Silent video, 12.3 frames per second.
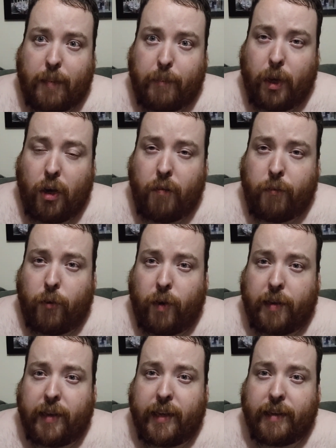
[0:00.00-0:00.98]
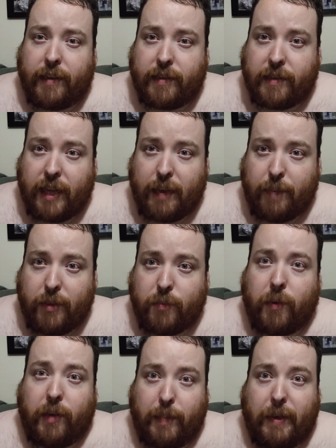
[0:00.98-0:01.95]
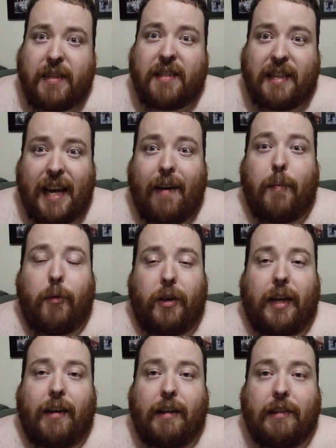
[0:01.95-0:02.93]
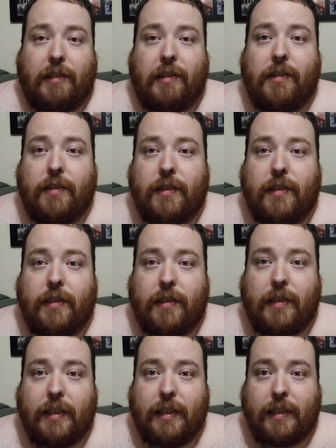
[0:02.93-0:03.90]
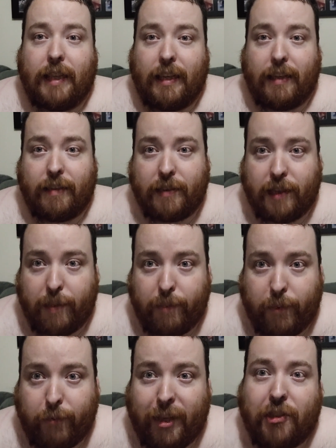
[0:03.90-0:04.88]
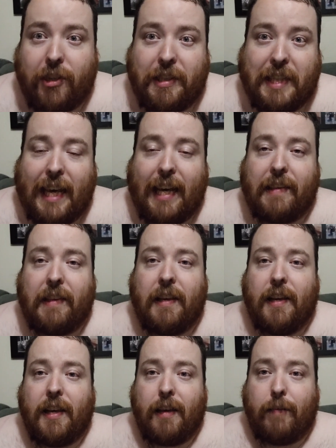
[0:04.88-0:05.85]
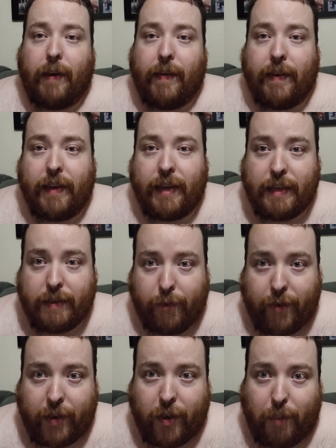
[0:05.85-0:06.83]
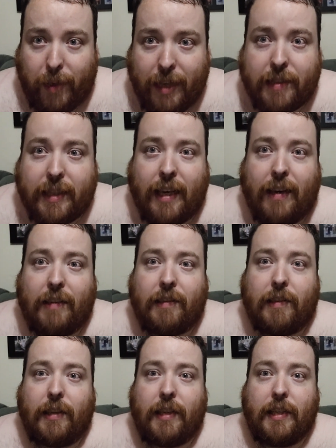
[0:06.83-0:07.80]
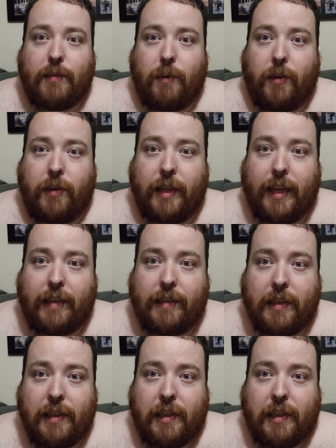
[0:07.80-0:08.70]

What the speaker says: overall, I think Snape is one of the best Harry Potter characters that the franchise has. He's a very complex character. He's one that